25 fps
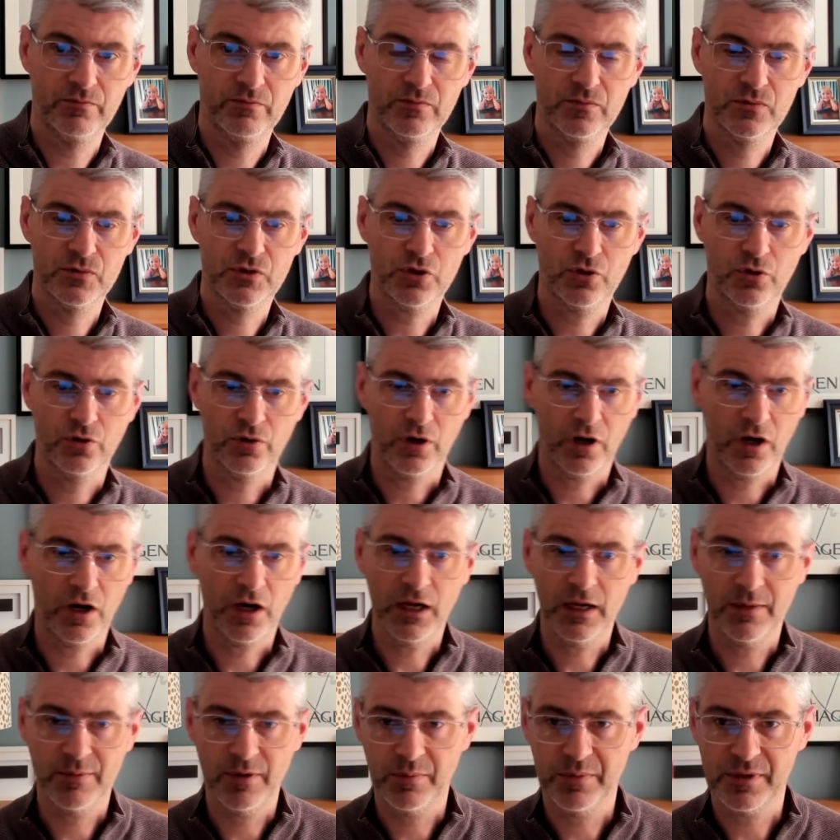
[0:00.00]
So I
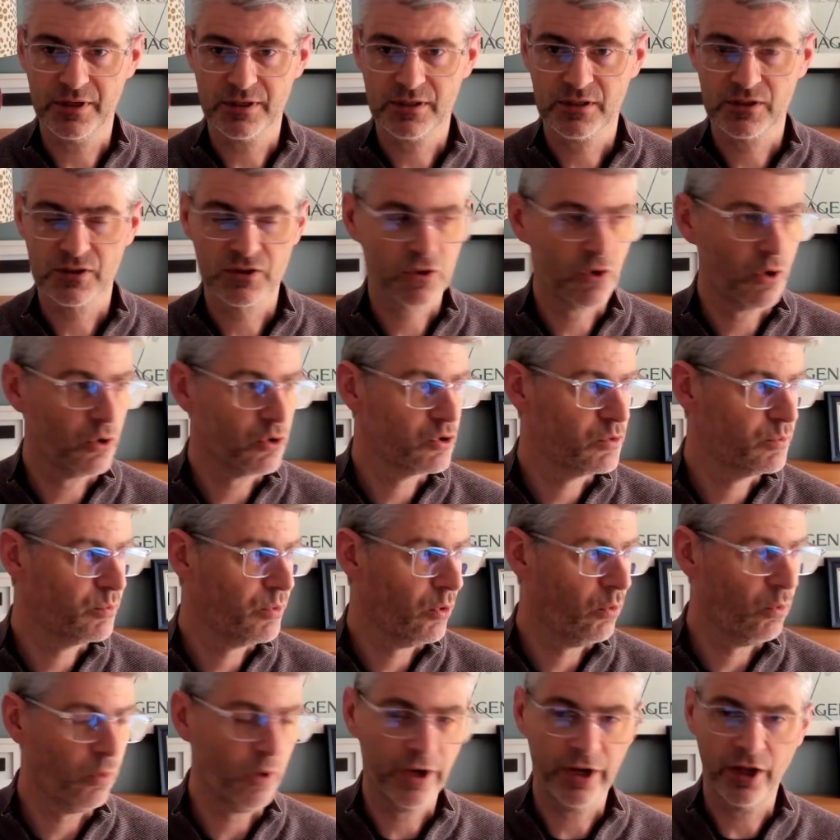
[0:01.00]
am a business coach,
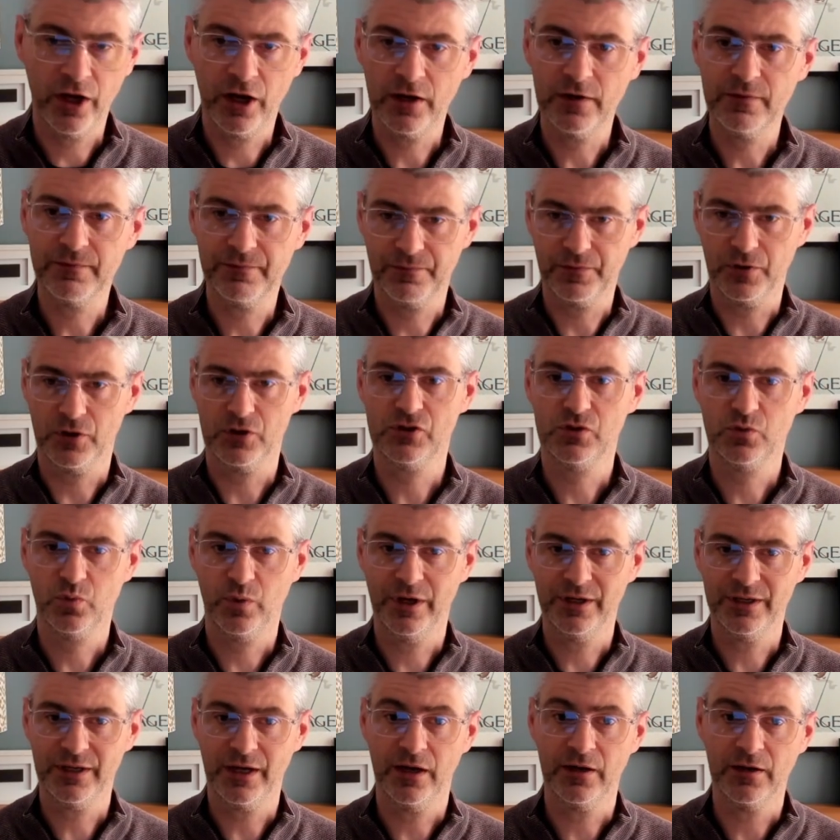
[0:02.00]
but when I first
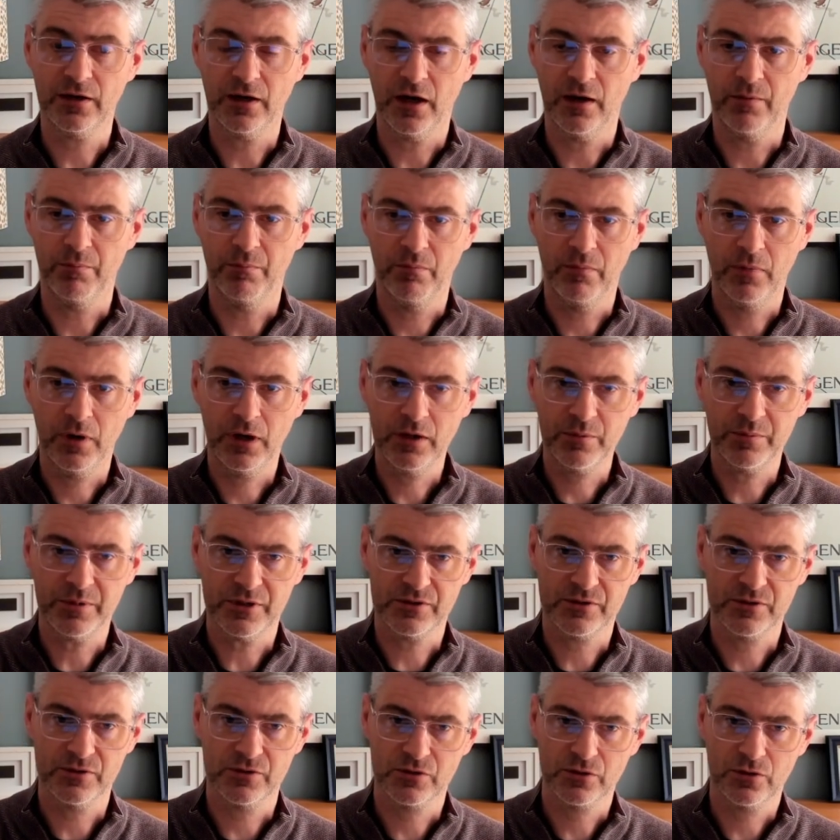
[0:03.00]
went and got my
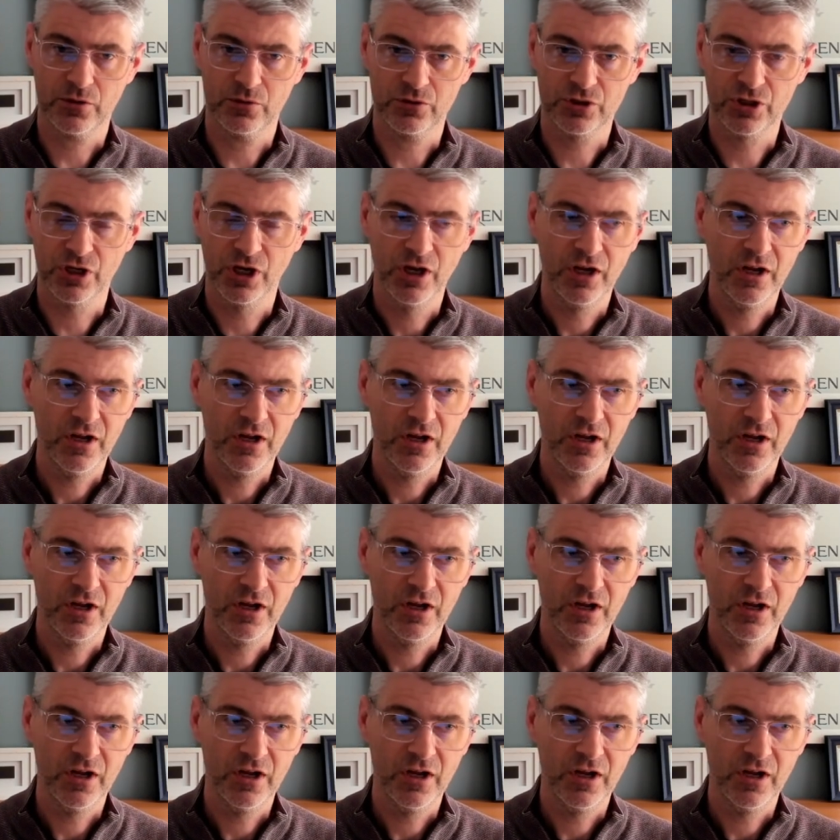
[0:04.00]
business coach,